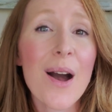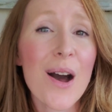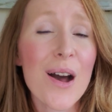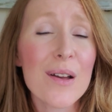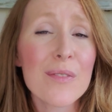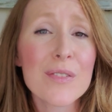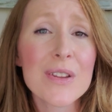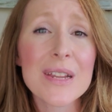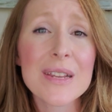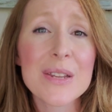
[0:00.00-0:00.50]

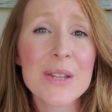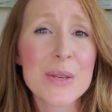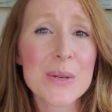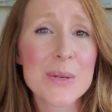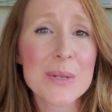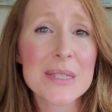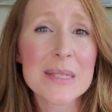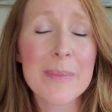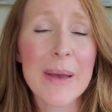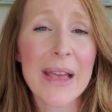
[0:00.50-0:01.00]
often
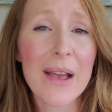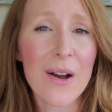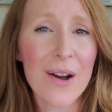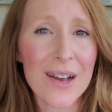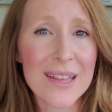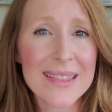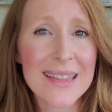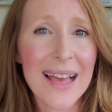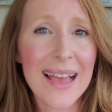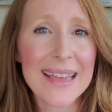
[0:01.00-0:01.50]
use my
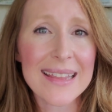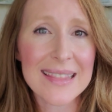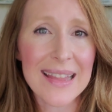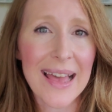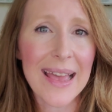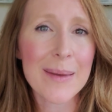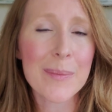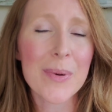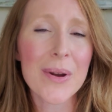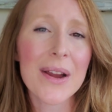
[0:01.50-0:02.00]
online
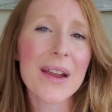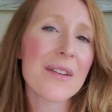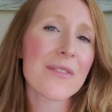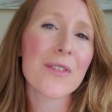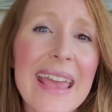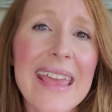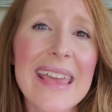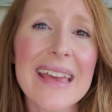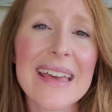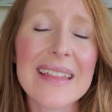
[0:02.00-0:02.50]
library,
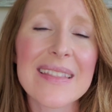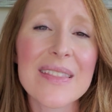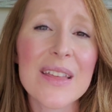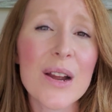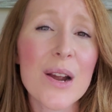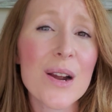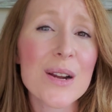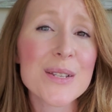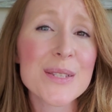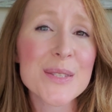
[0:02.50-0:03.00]
and there
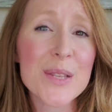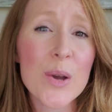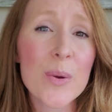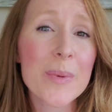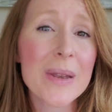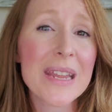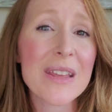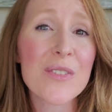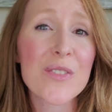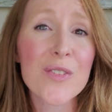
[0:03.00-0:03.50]
are so
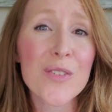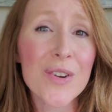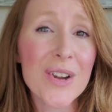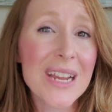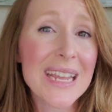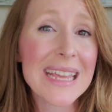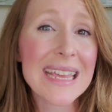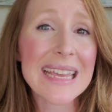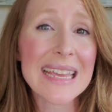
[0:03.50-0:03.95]
many free